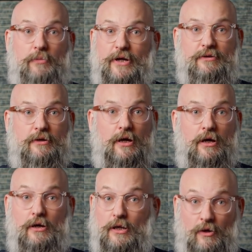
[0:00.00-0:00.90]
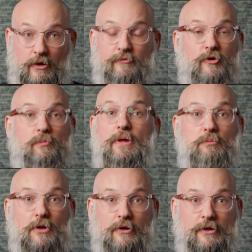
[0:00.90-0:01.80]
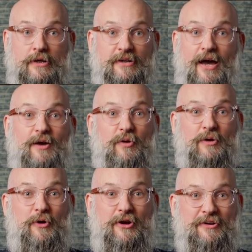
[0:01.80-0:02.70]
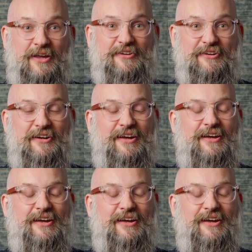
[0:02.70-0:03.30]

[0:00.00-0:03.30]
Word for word: but uh, a lot of your people are going to die one way or another.